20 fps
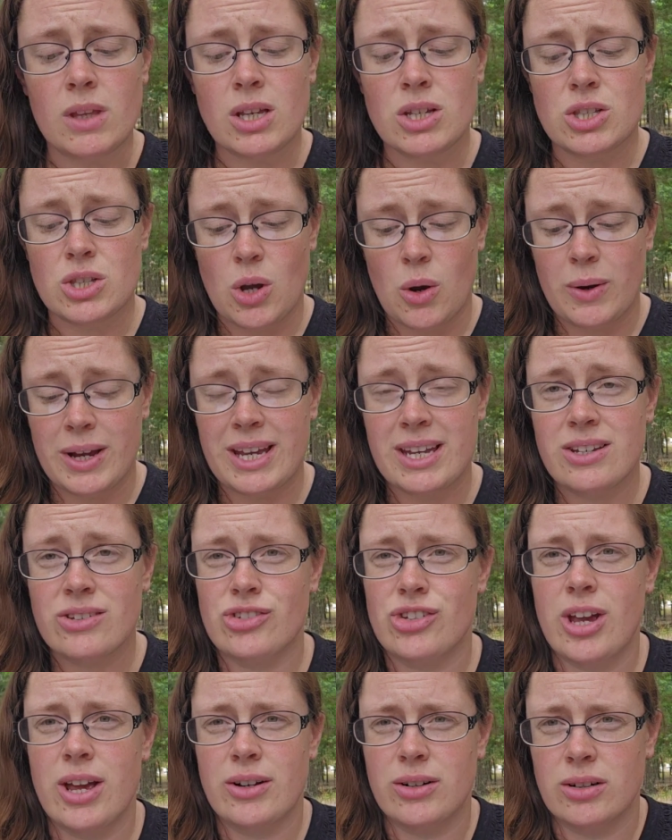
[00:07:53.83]
so in
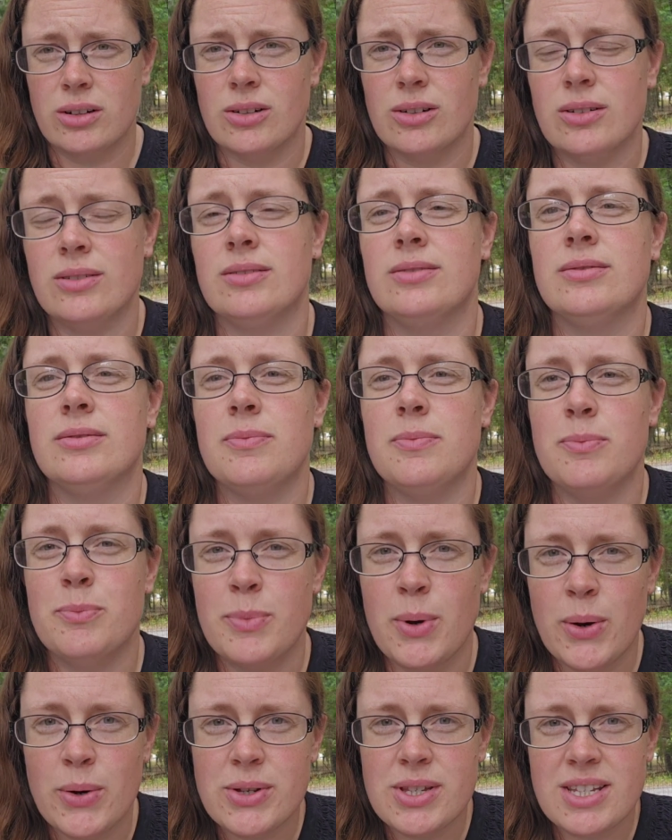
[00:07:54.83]
general,
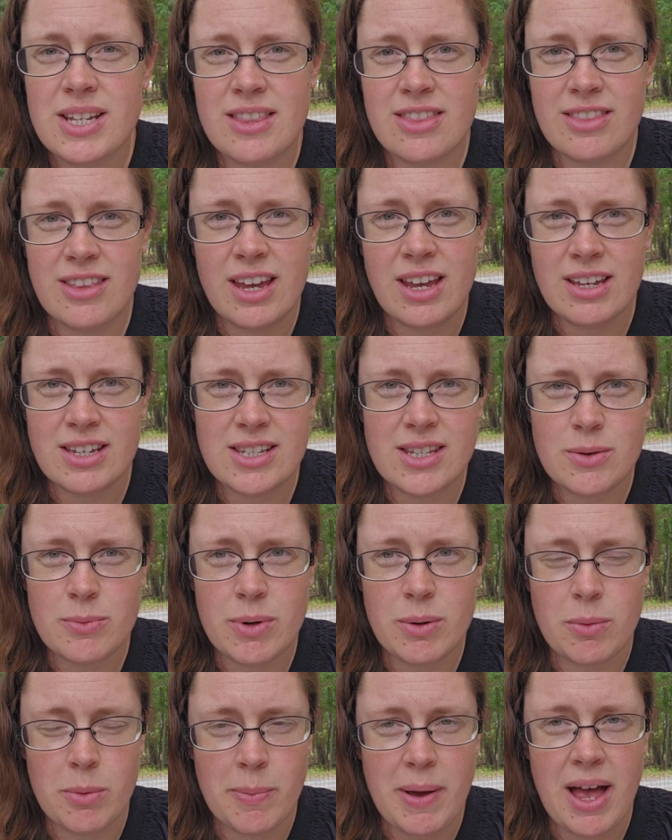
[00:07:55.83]
most things that
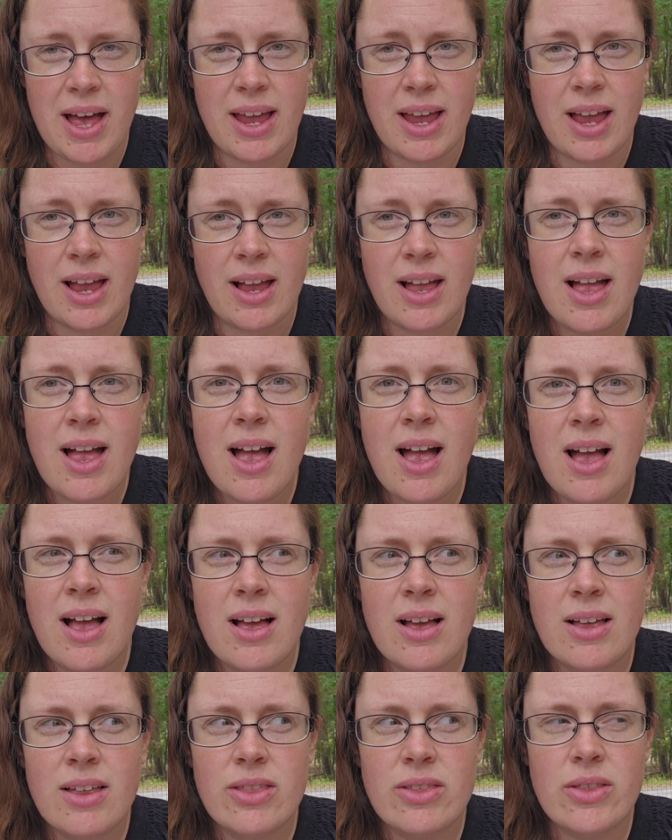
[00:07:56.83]
we were buying,
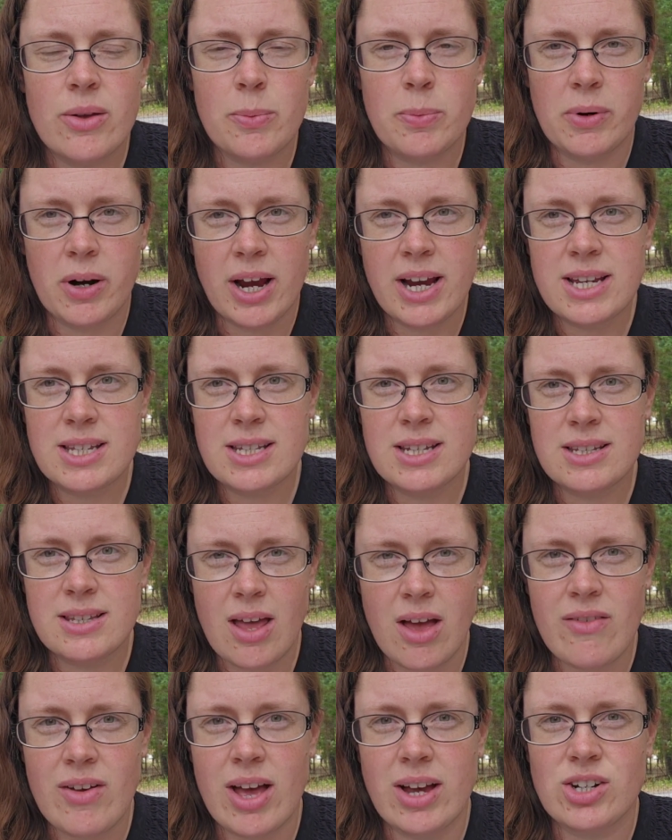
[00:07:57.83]
the prices
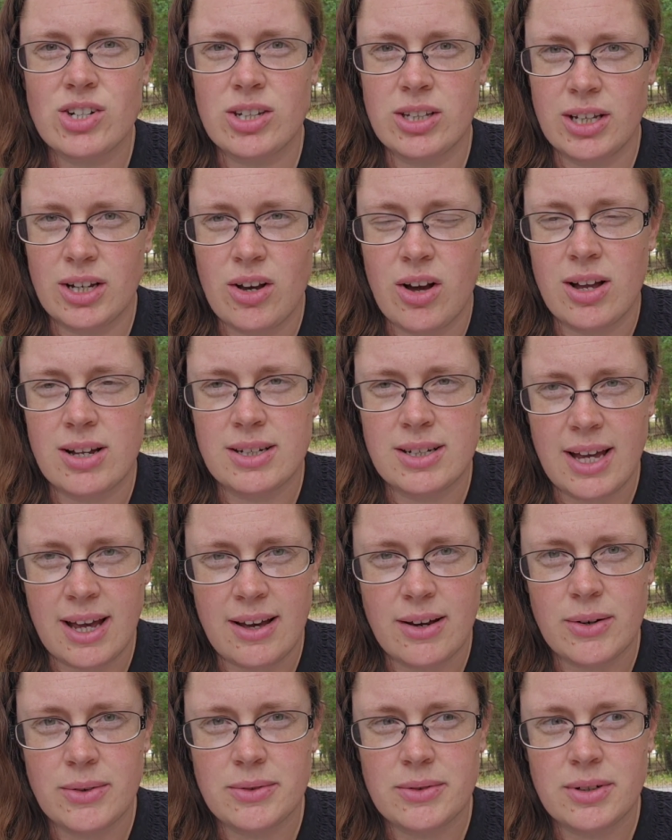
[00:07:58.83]
have actually gone
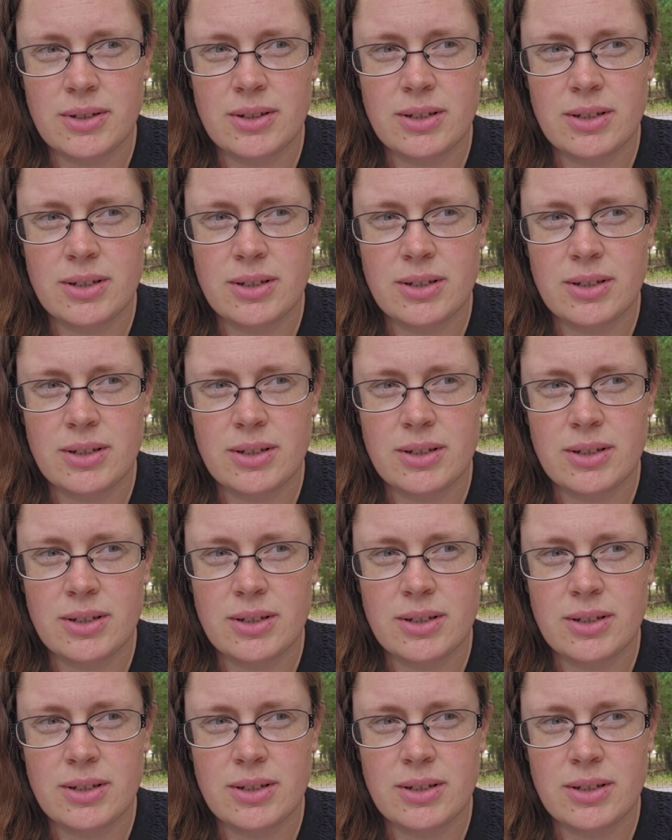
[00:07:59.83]
down.